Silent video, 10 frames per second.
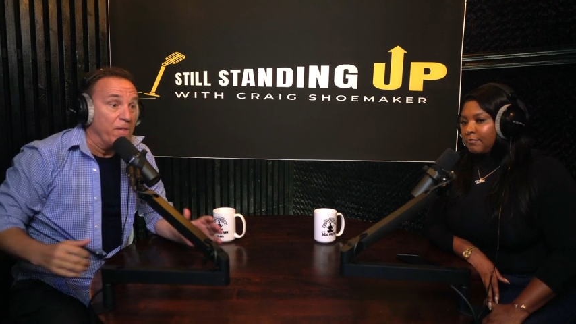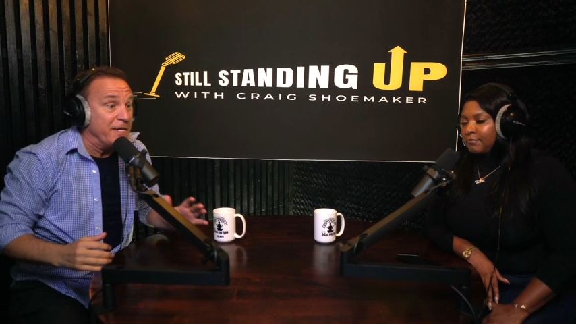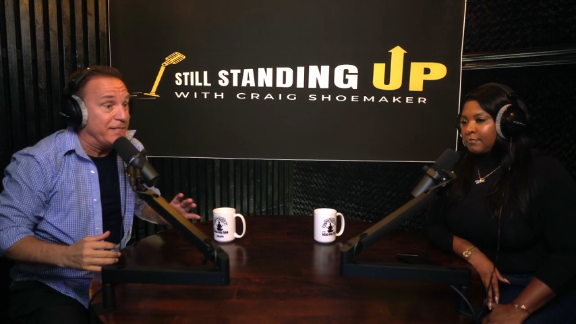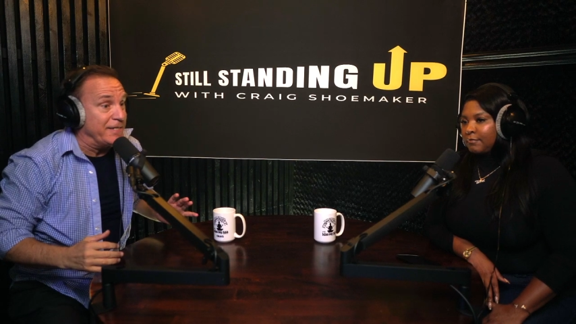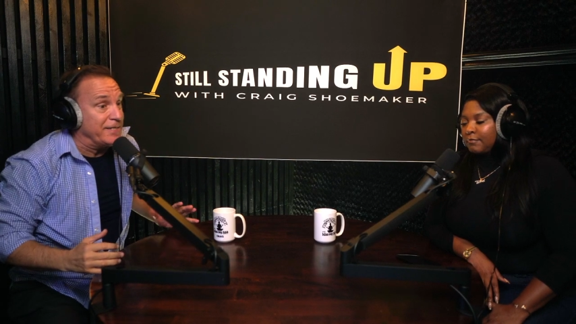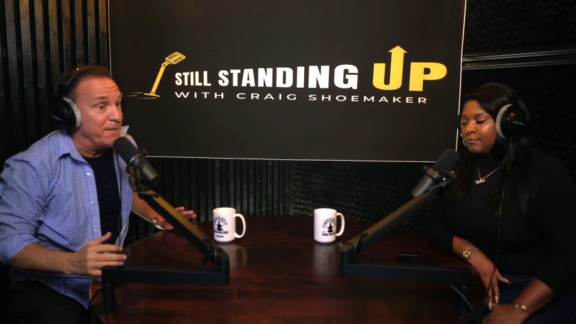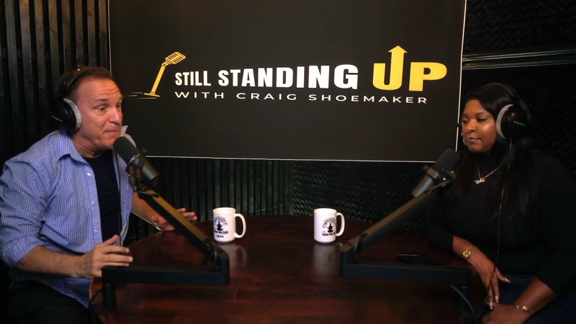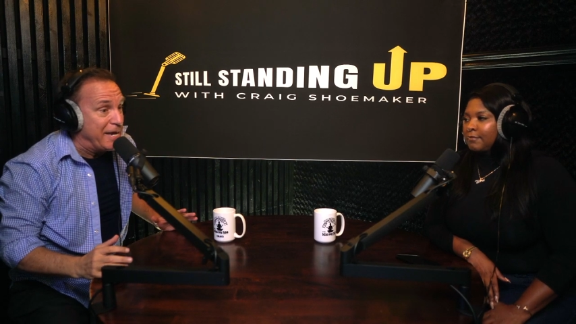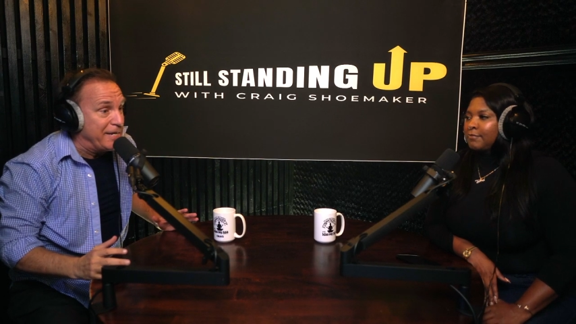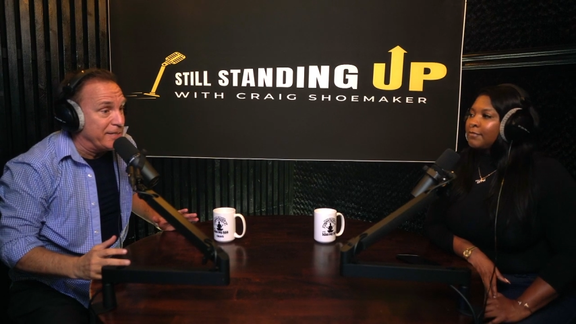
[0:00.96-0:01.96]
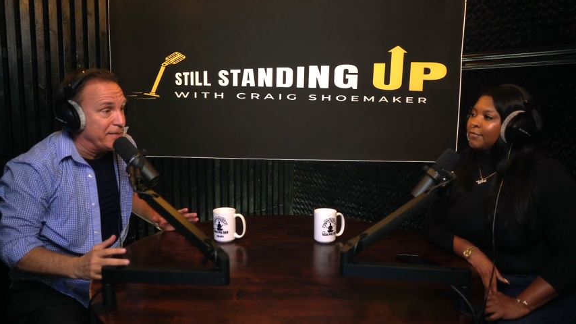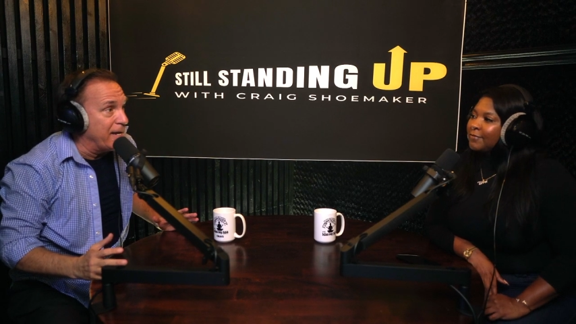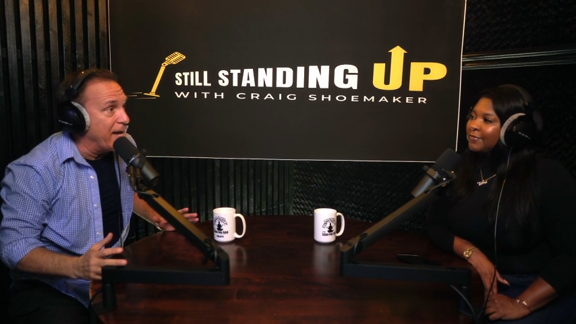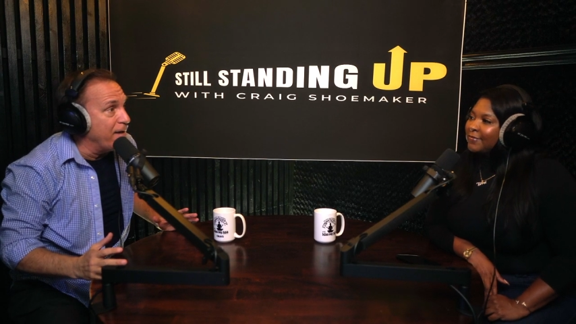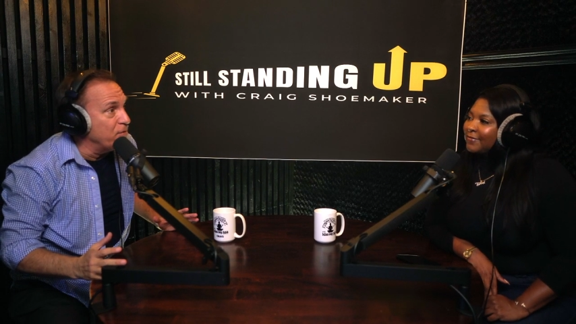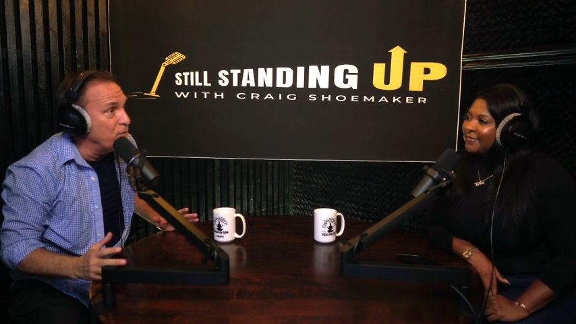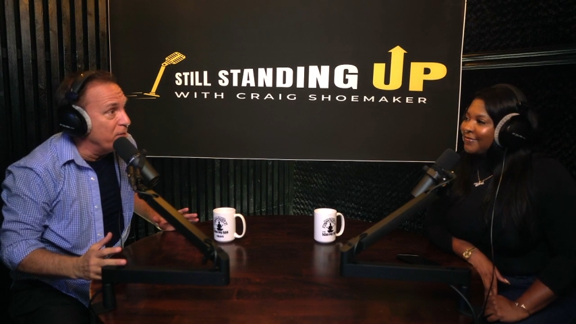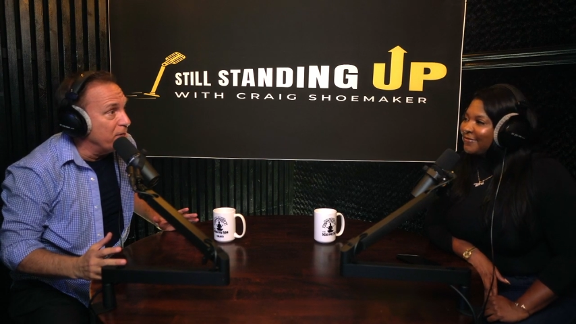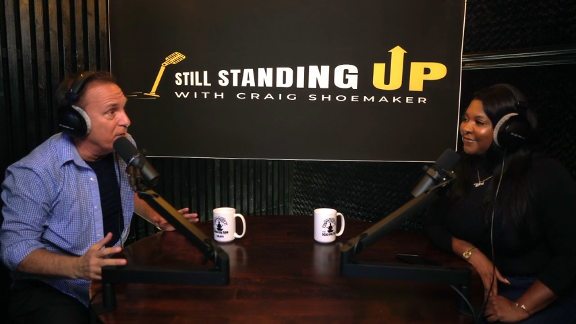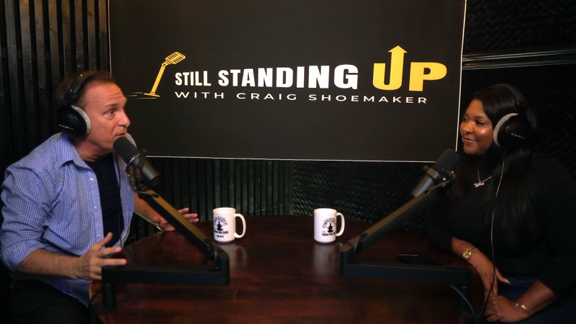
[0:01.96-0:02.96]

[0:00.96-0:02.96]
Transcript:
Speaker 1: This is amazing to have you here,